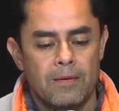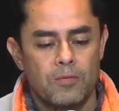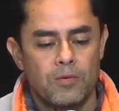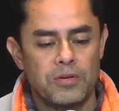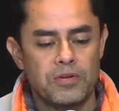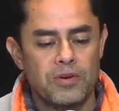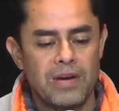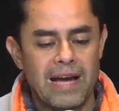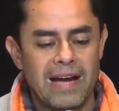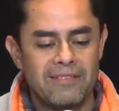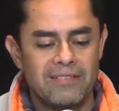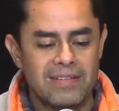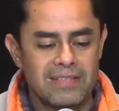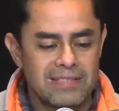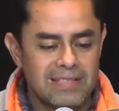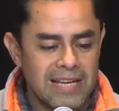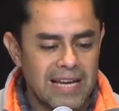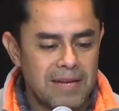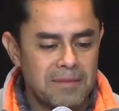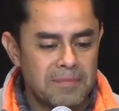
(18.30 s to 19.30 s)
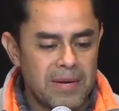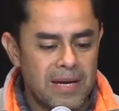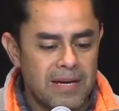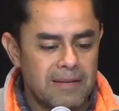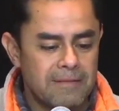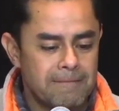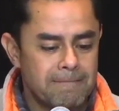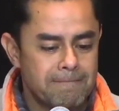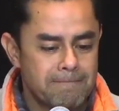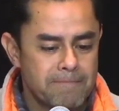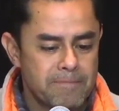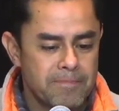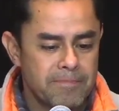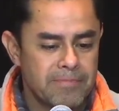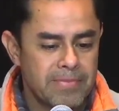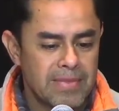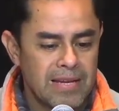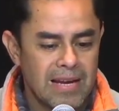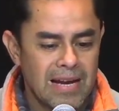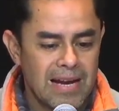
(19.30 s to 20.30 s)
When you have it, say amen. Amen.
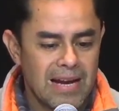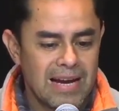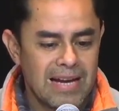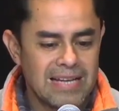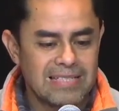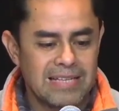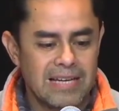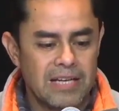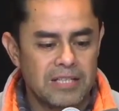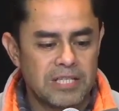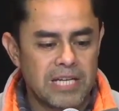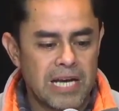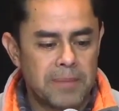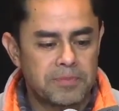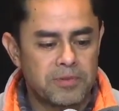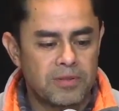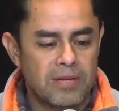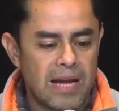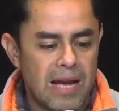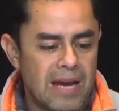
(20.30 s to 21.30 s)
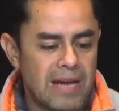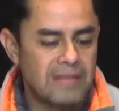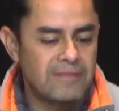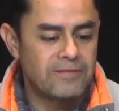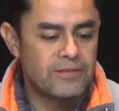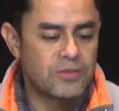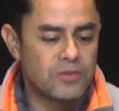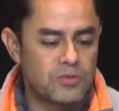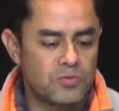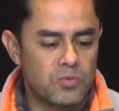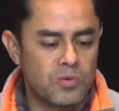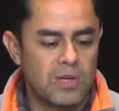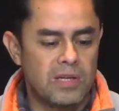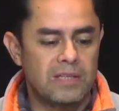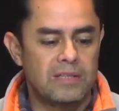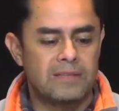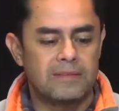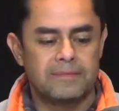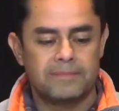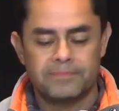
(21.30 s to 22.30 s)
Isaiah chapter 9, verse
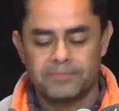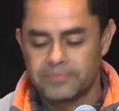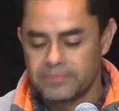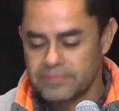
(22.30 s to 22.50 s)
1.